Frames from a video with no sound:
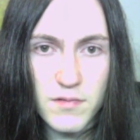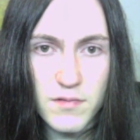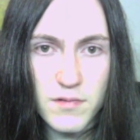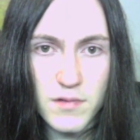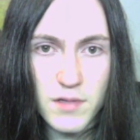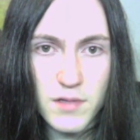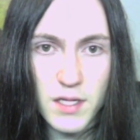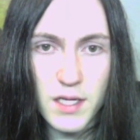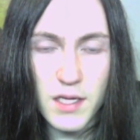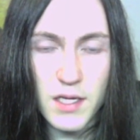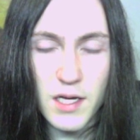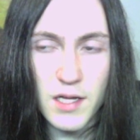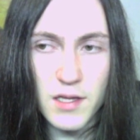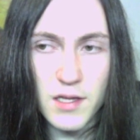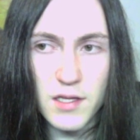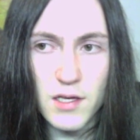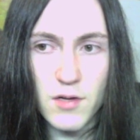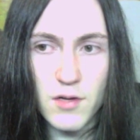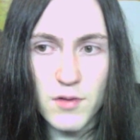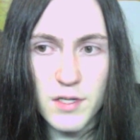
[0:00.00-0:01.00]
Like the
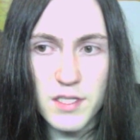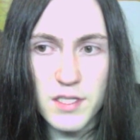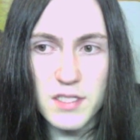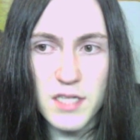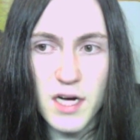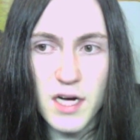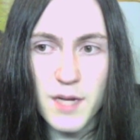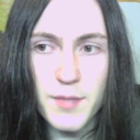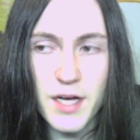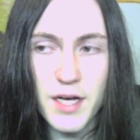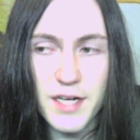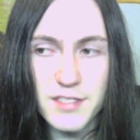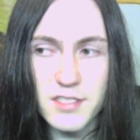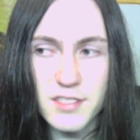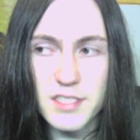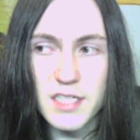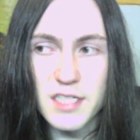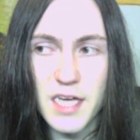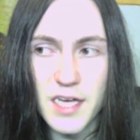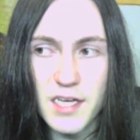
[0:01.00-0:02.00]
only time I actually
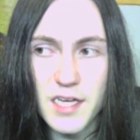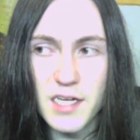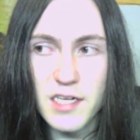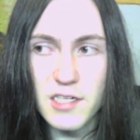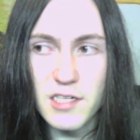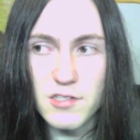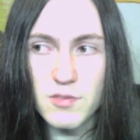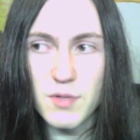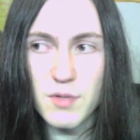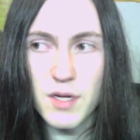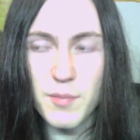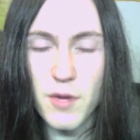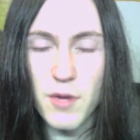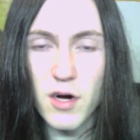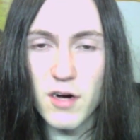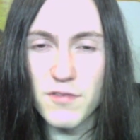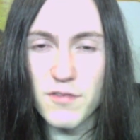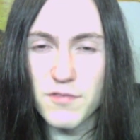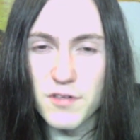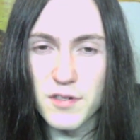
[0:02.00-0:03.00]
take any is when I'm
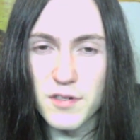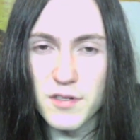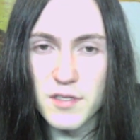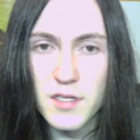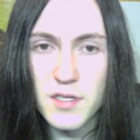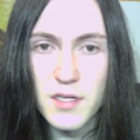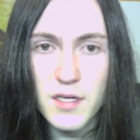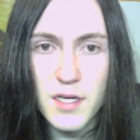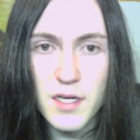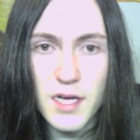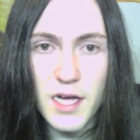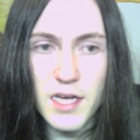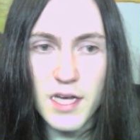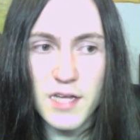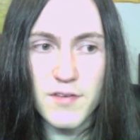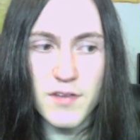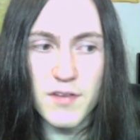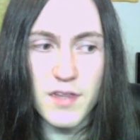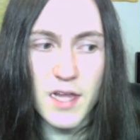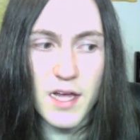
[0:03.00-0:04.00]
offered. And
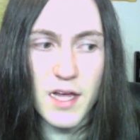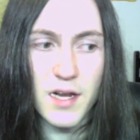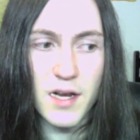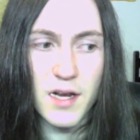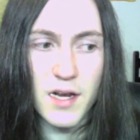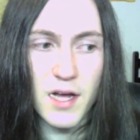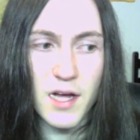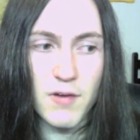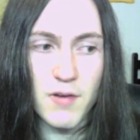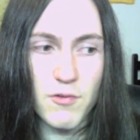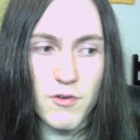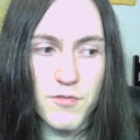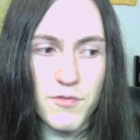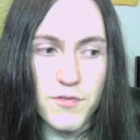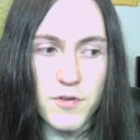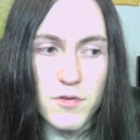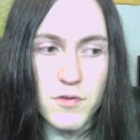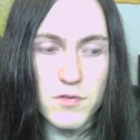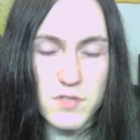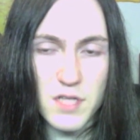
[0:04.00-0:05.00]
even then I
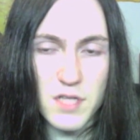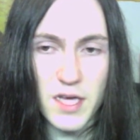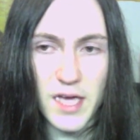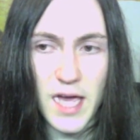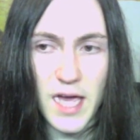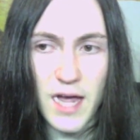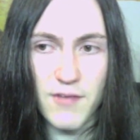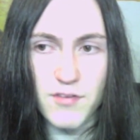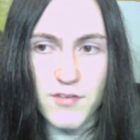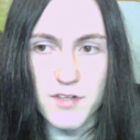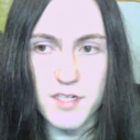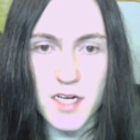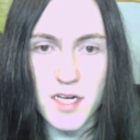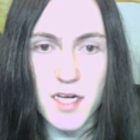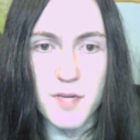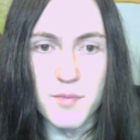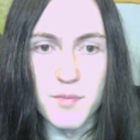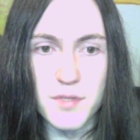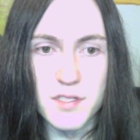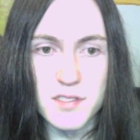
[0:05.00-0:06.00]
refuse like half the
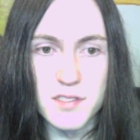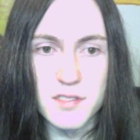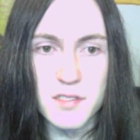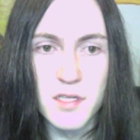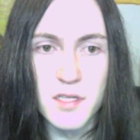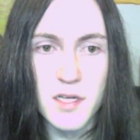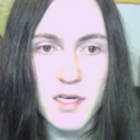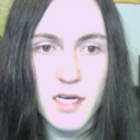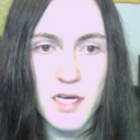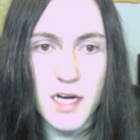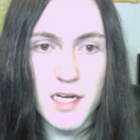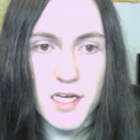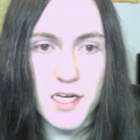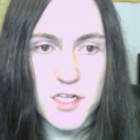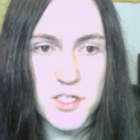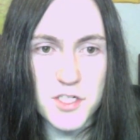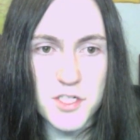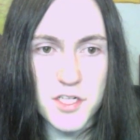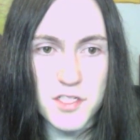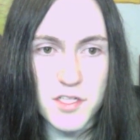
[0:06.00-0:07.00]
time cuz I got
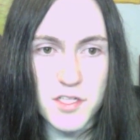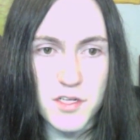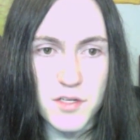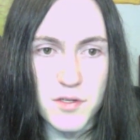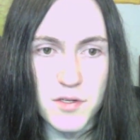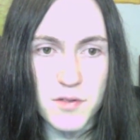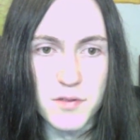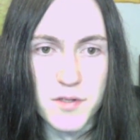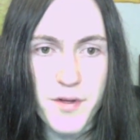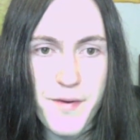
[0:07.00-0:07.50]
shit to do.